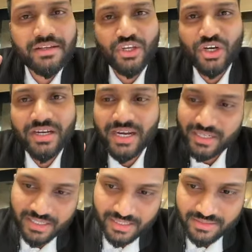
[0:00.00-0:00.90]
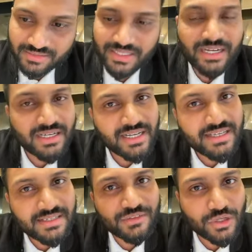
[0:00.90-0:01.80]
your attendance. That
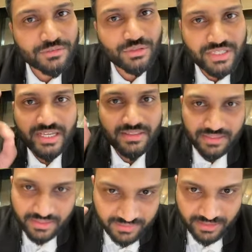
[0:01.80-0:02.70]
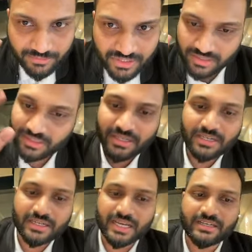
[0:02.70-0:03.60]
link is also there in the description.
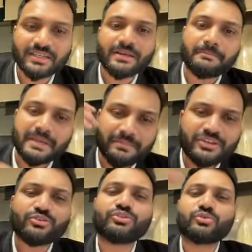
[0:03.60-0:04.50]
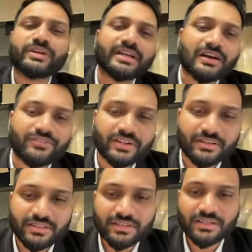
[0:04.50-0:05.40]
Done. Maybe you do it after
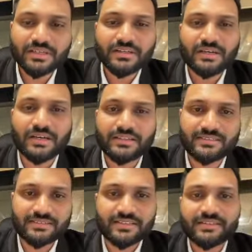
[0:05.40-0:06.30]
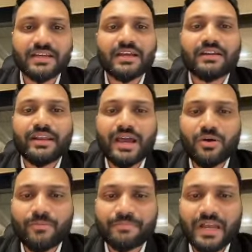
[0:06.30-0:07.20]
the this.
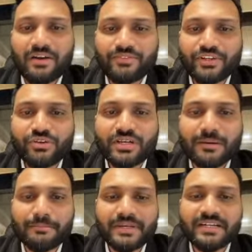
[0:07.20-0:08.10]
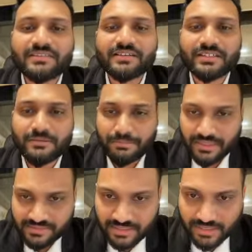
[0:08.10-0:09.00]
Now, after you complete certain
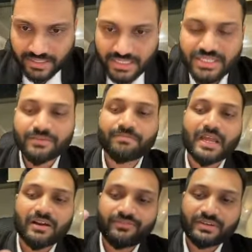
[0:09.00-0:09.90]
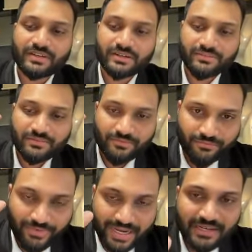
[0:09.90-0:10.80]
percentage, after
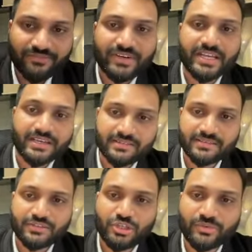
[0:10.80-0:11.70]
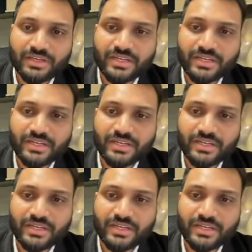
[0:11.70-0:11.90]
5 days, you will